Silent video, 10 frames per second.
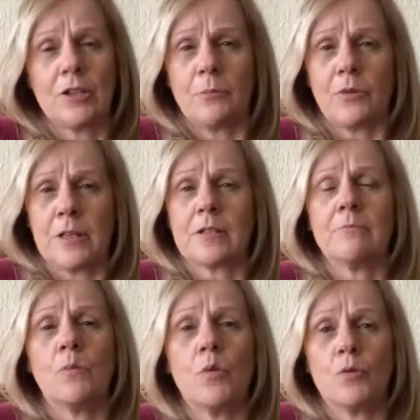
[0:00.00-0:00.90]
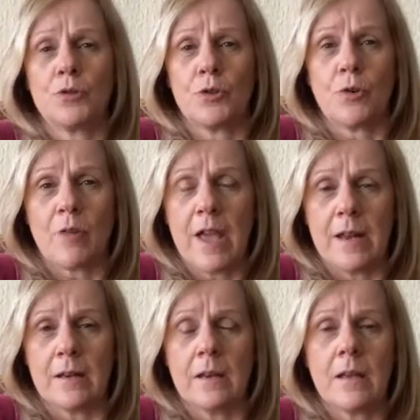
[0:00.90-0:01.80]
the bricks and mortar are
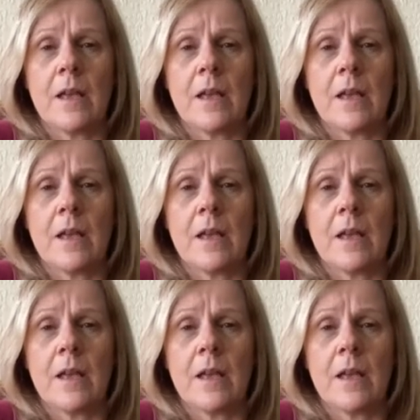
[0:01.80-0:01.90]
in,